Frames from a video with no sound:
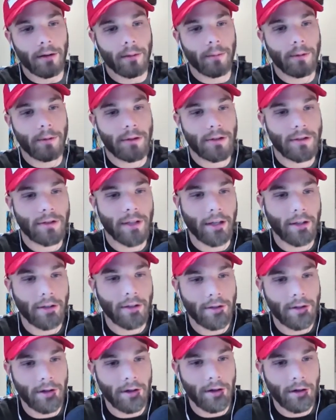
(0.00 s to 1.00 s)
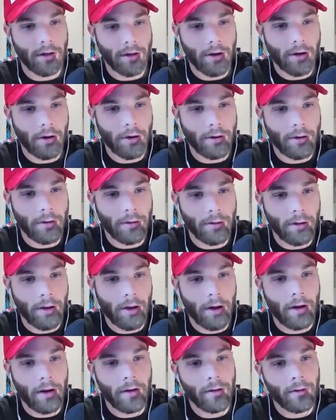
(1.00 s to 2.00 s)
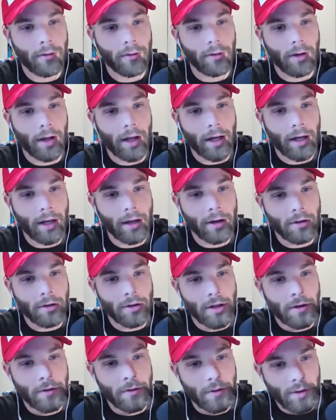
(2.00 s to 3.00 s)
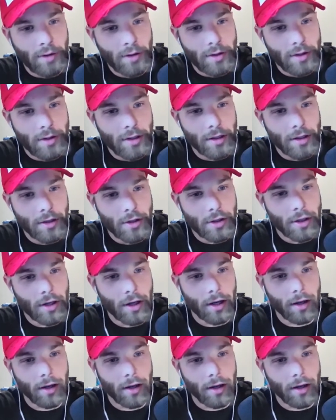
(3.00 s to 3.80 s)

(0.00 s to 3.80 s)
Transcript: Which is like a certain code of laws for like energy efficiency and shit.